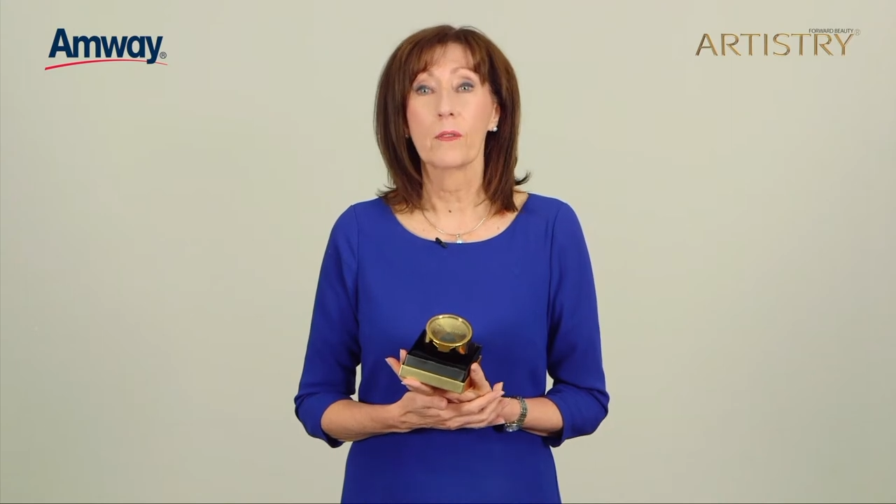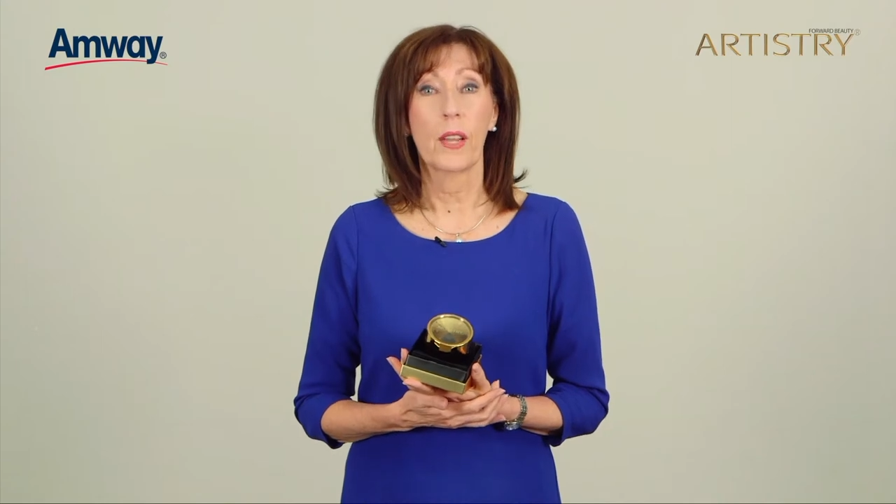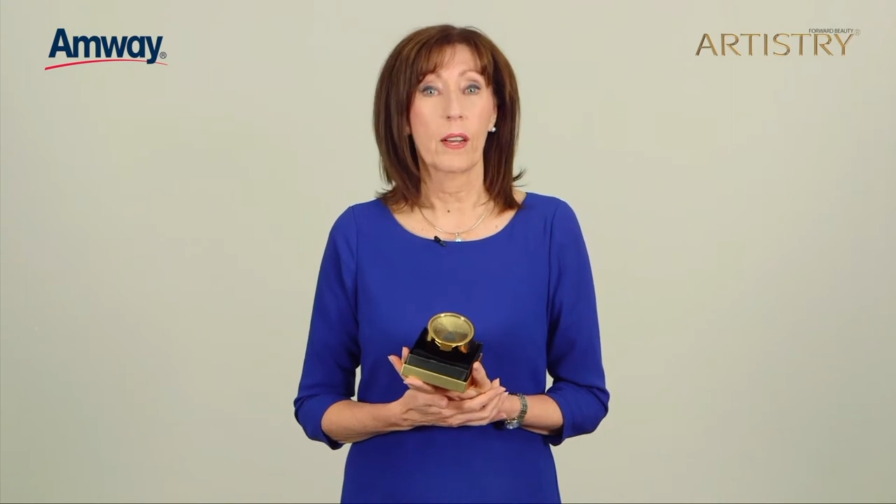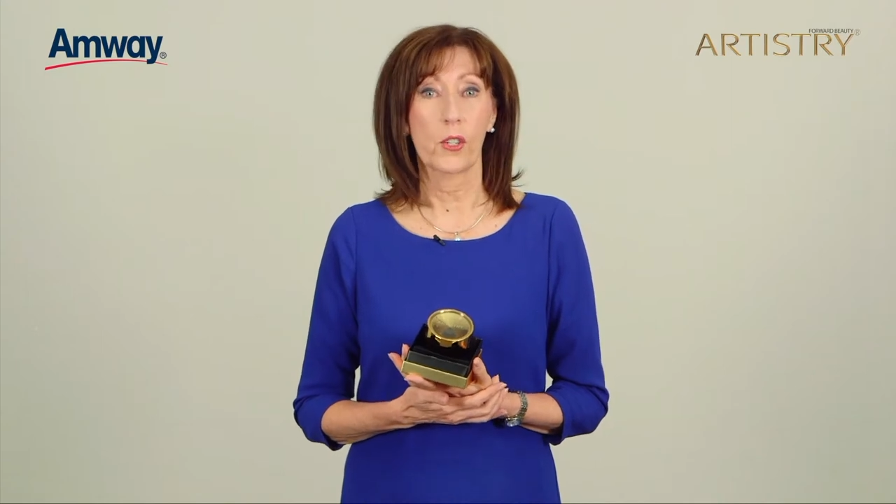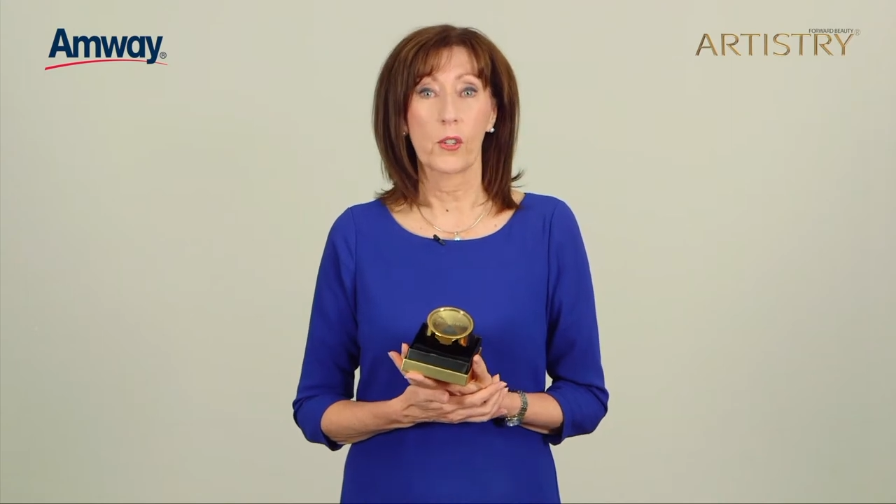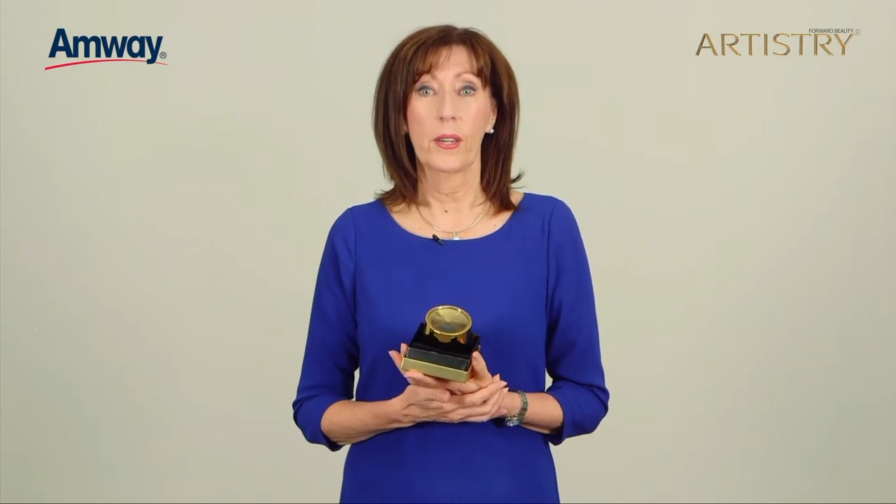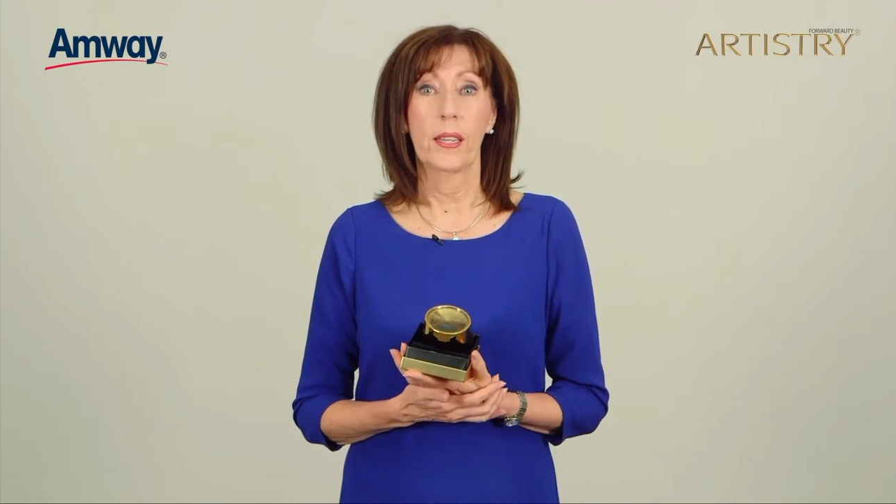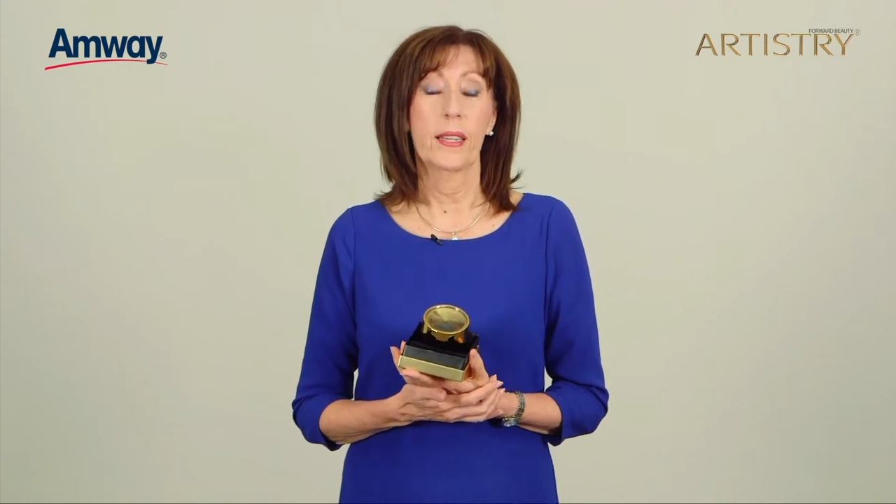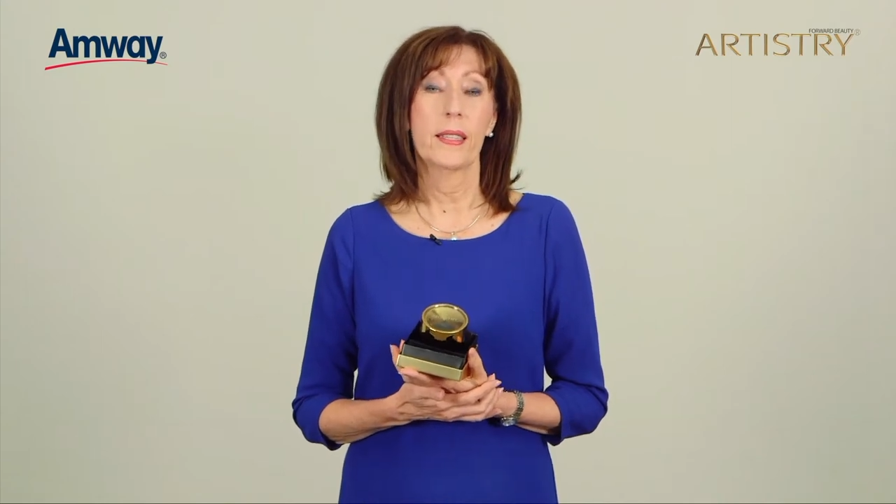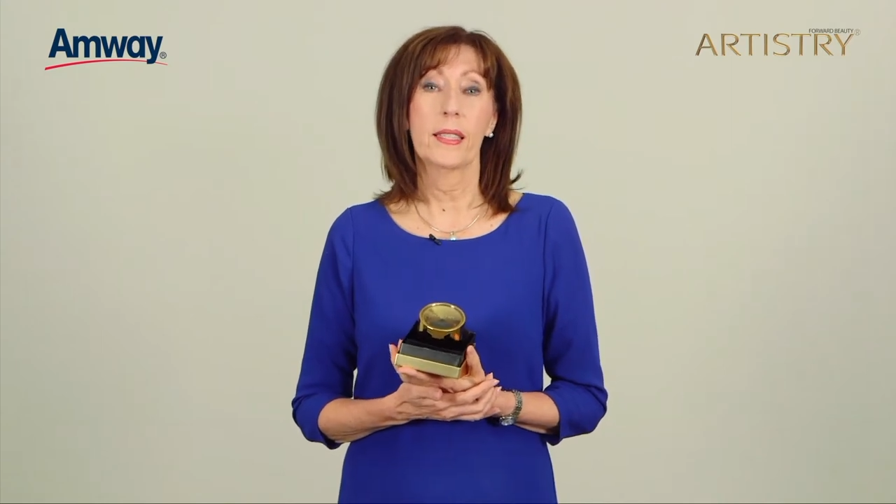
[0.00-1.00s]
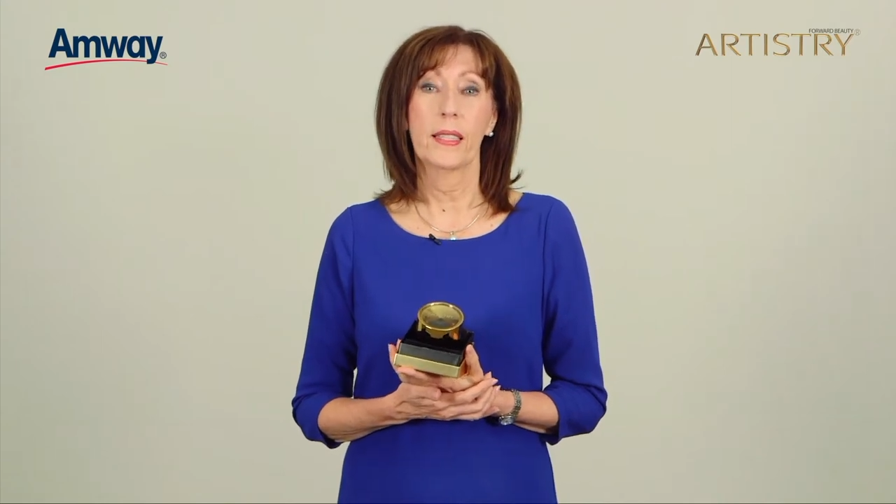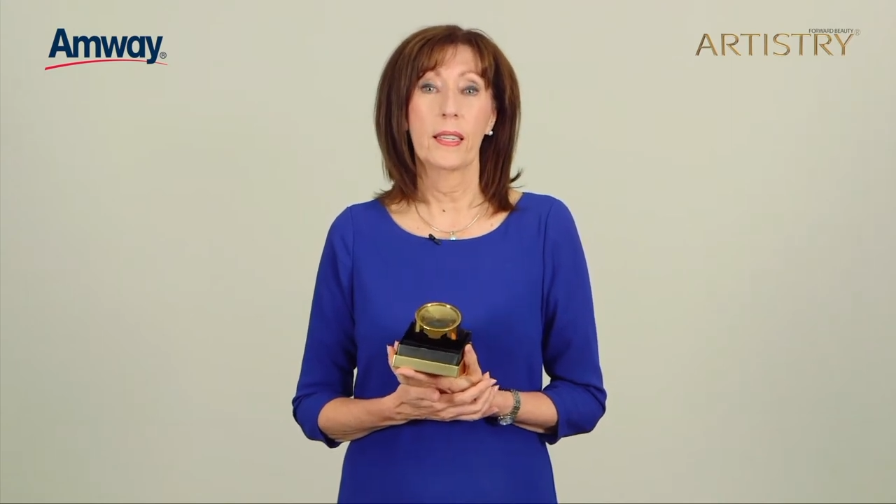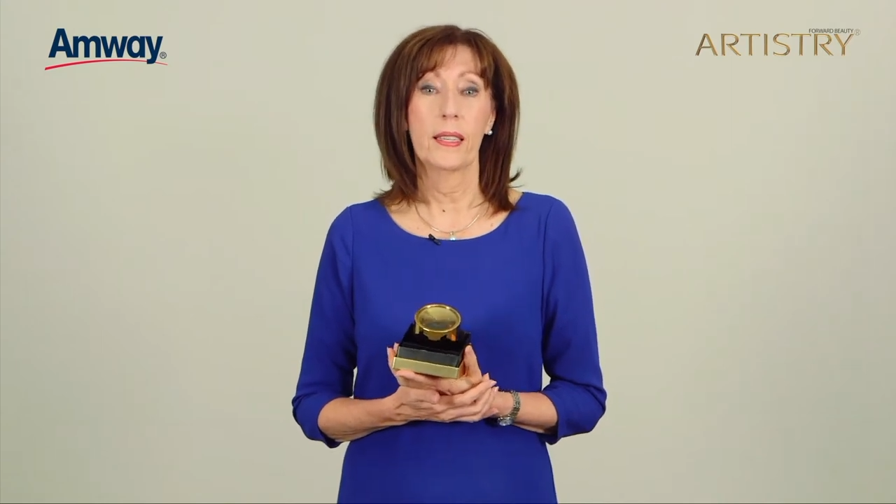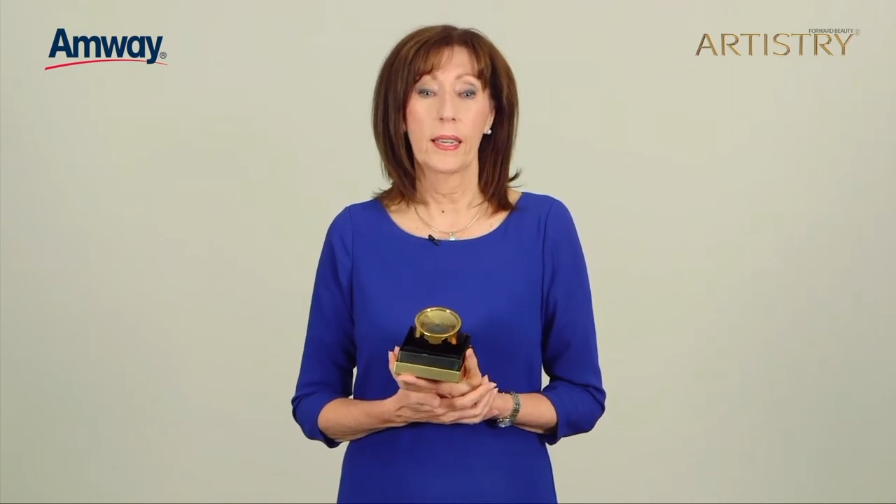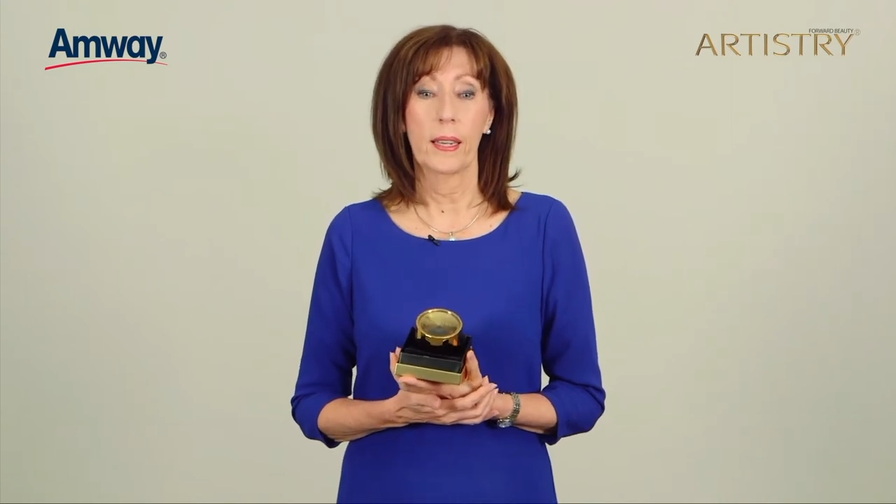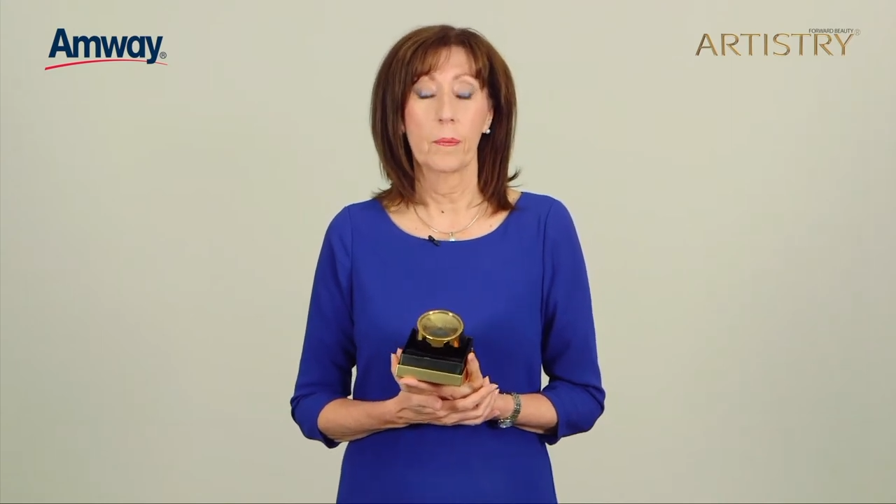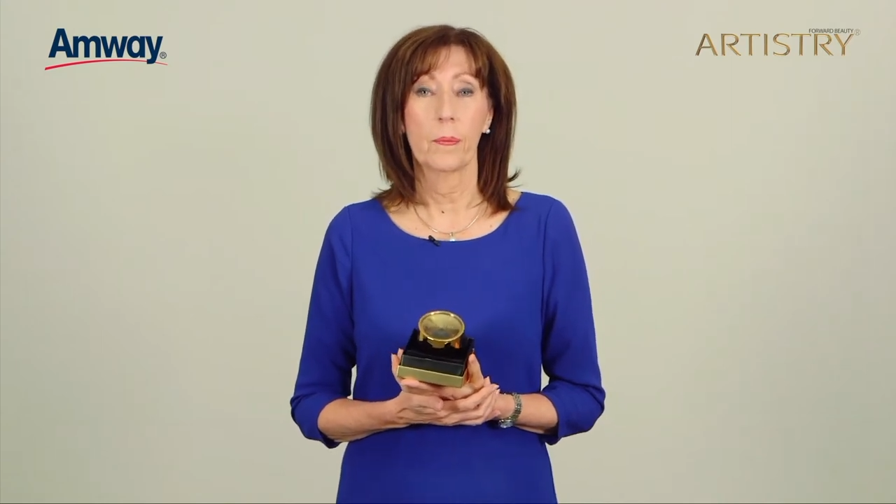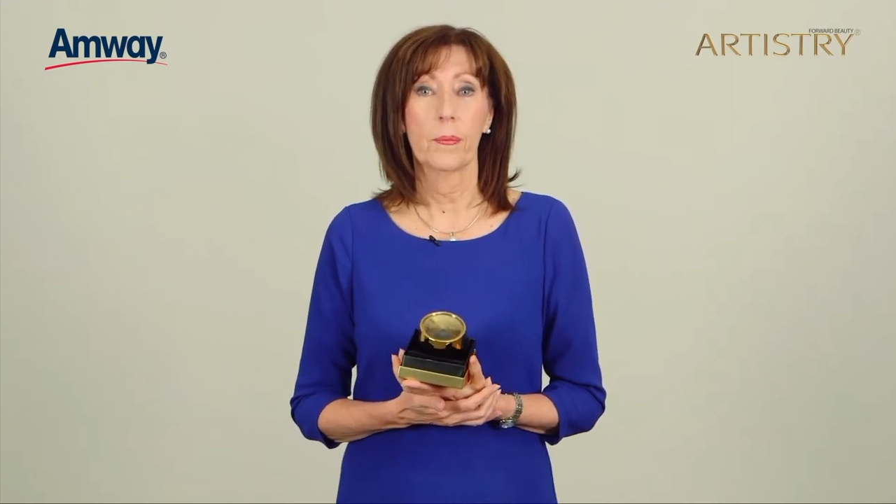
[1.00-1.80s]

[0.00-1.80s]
of luxury in skincare,